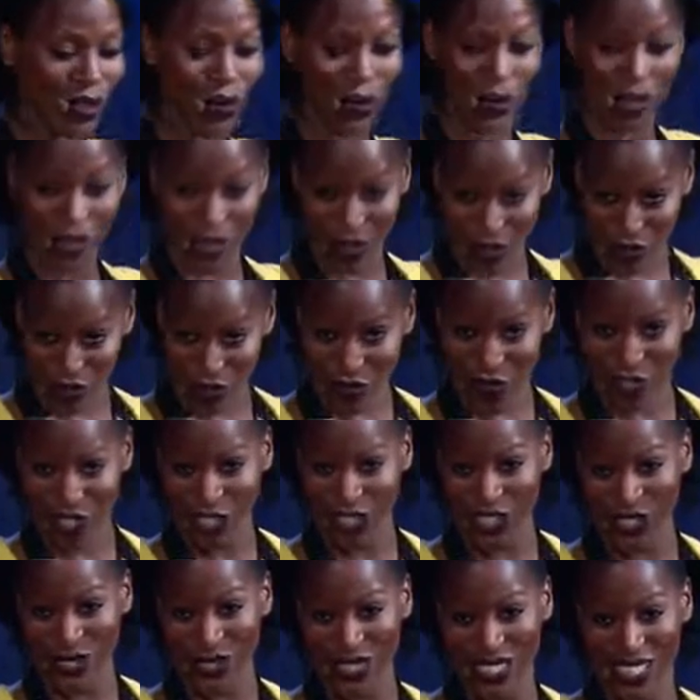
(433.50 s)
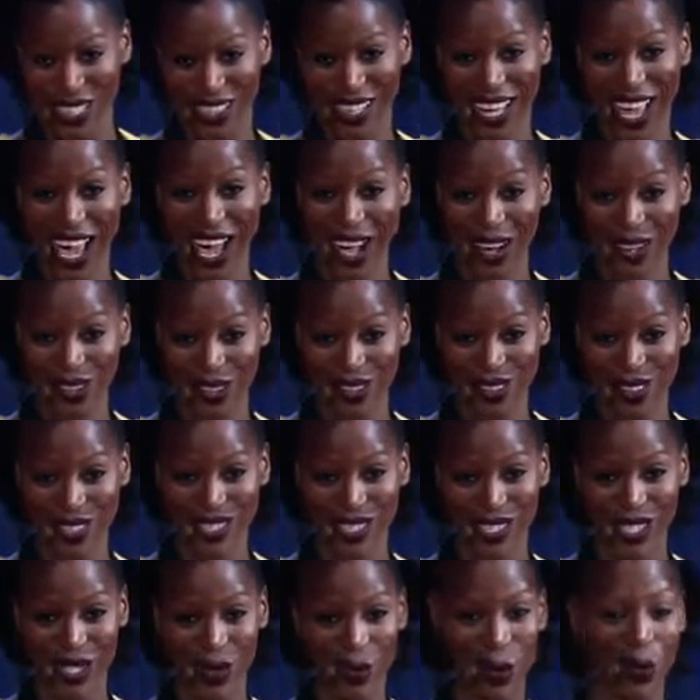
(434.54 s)
We took off our shoes in the
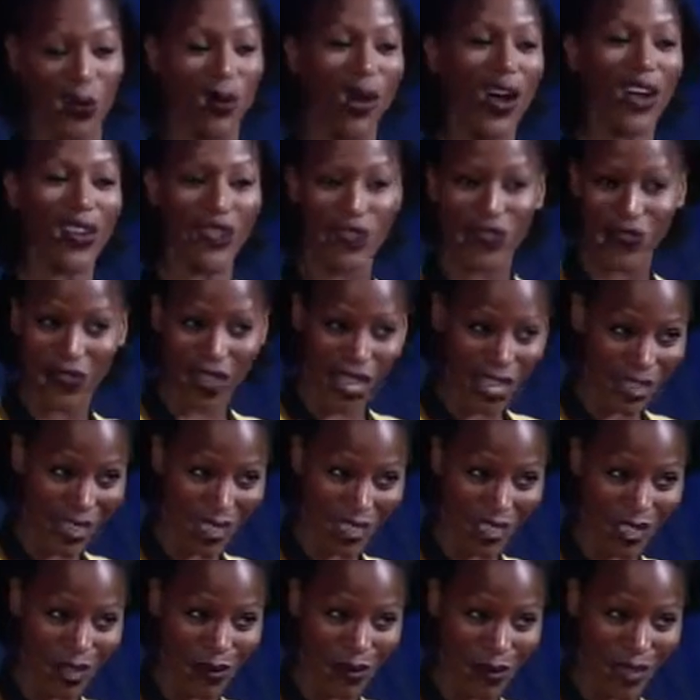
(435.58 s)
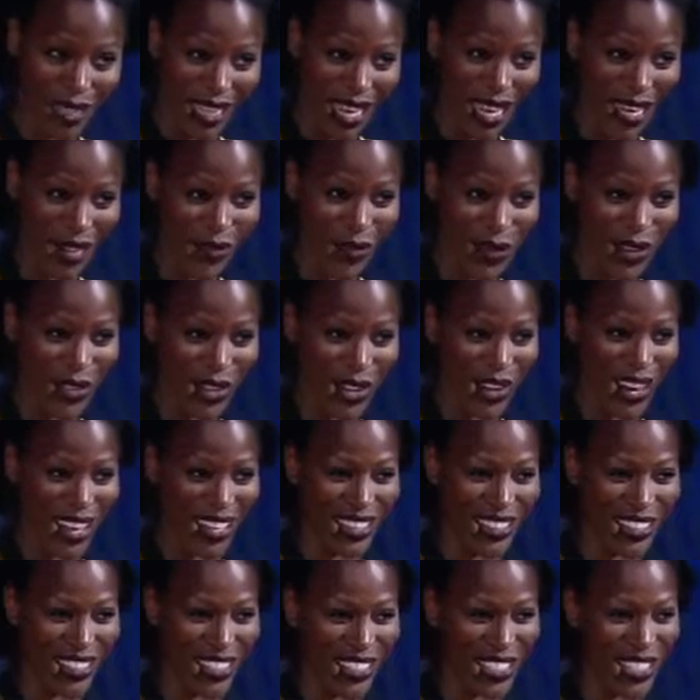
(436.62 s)
house. We were unfailingly polite with our
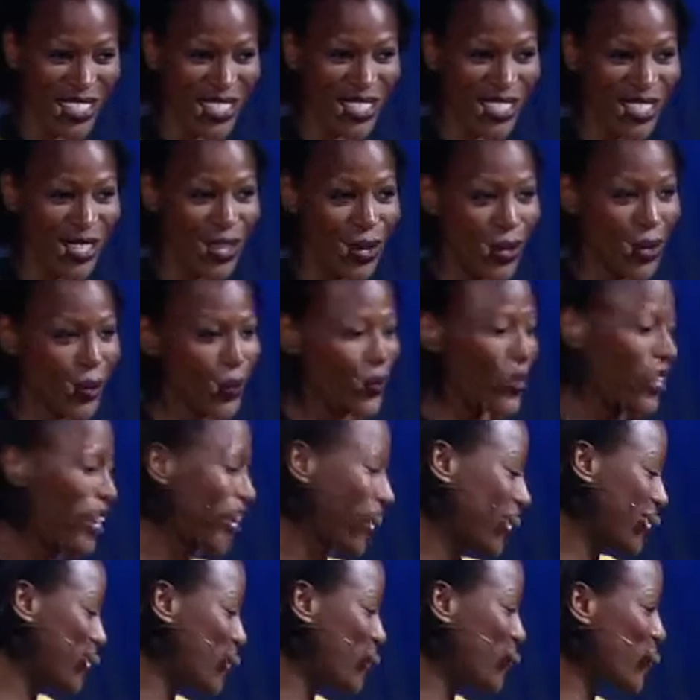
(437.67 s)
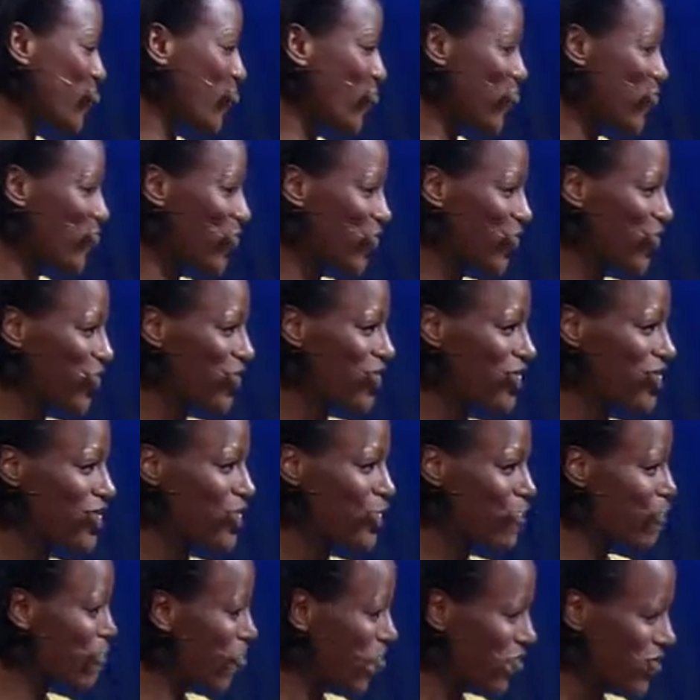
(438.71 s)
elders. We ate slow-cooked,
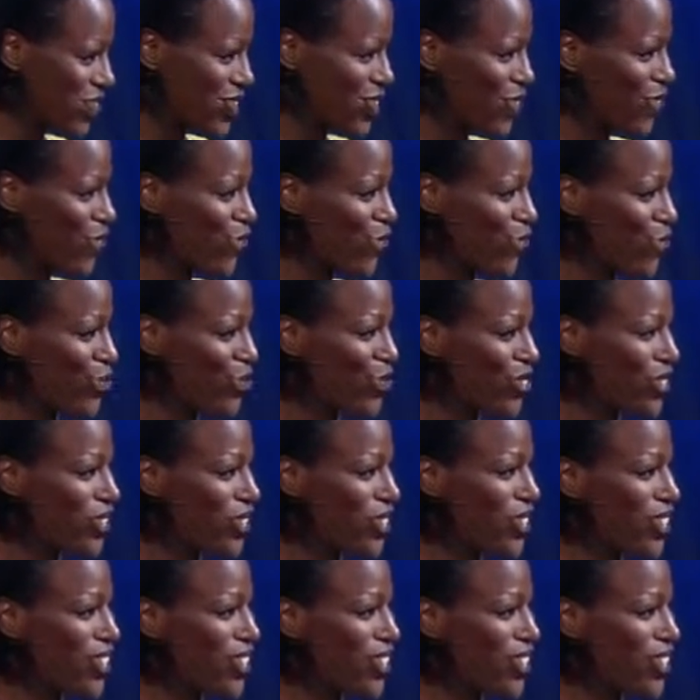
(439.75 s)
spicy food.